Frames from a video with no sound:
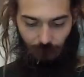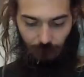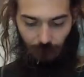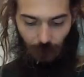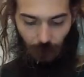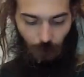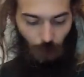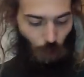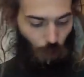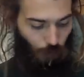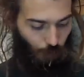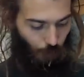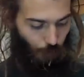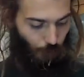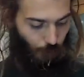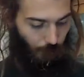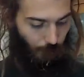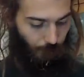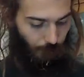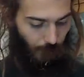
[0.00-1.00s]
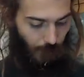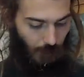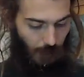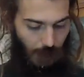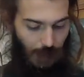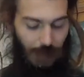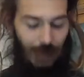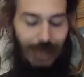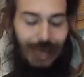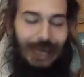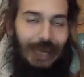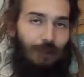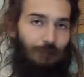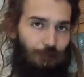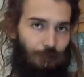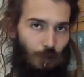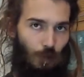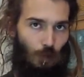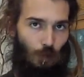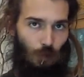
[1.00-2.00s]
They're not good. If
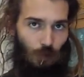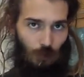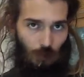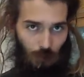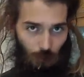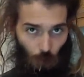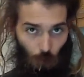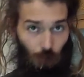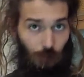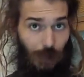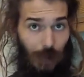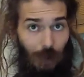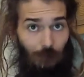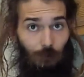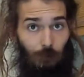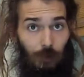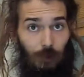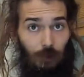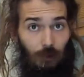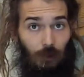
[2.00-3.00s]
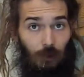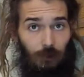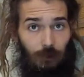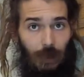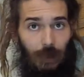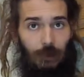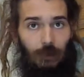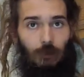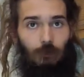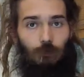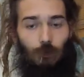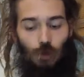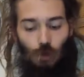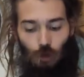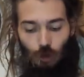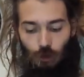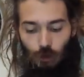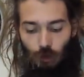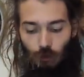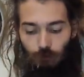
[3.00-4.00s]
you only have a blender like that, you
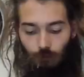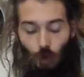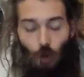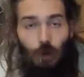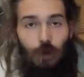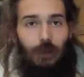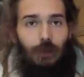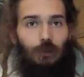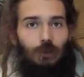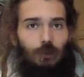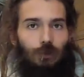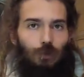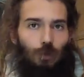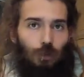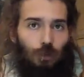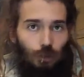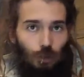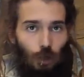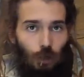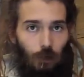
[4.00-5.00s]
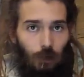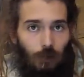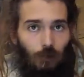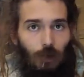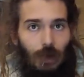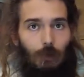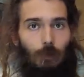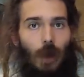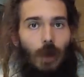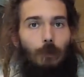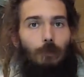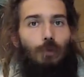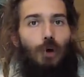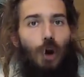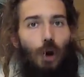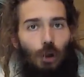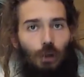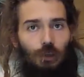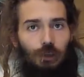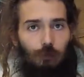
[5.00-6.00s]
can avoid it to a certain degree by
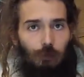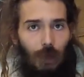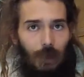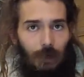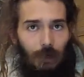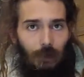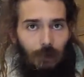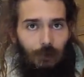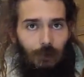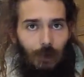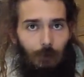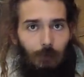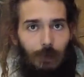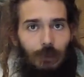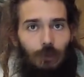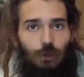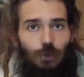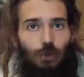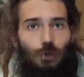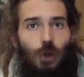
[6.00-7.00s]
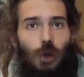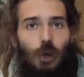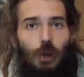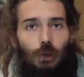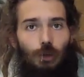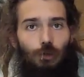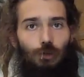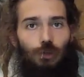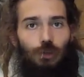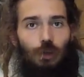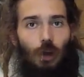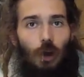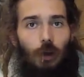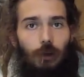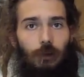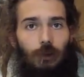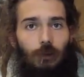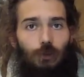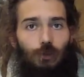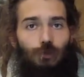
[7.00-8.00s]
pulse blending. That means you start
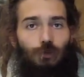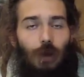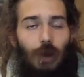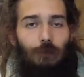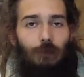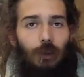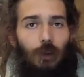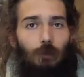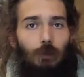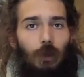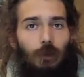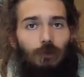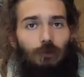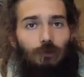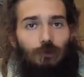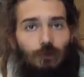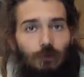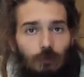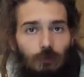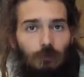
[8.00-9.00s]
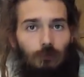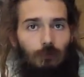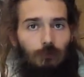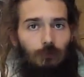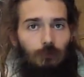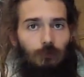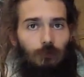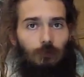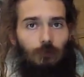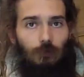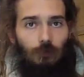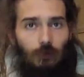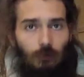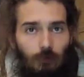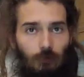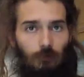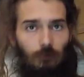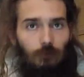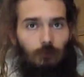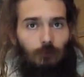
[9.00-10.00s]
it and you rev it up like vroom,
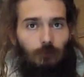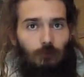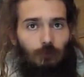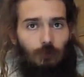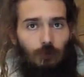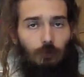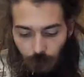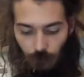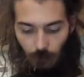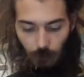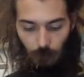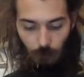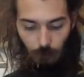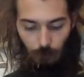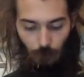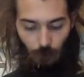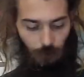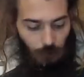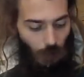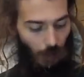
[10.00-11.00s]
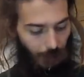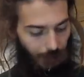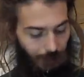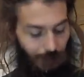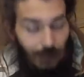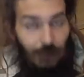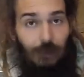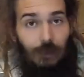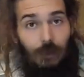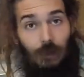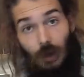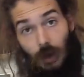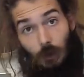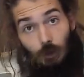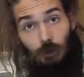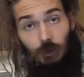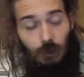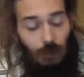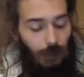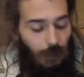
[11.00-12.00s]
vroom, vroom. But ideally, I would
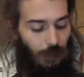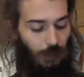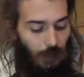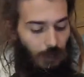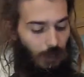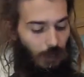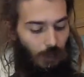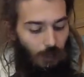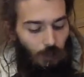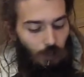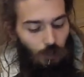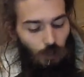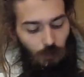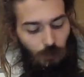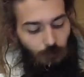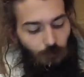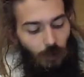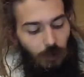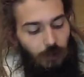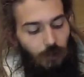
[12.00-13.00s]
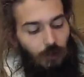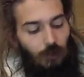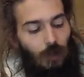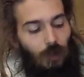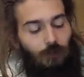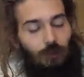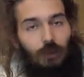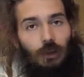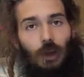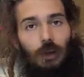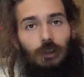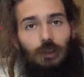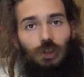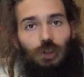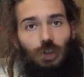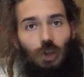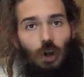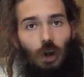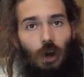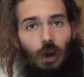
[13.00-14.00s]
say, just find yourself a nice
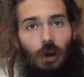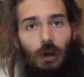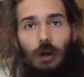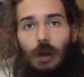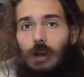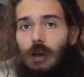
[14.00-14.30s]
jar,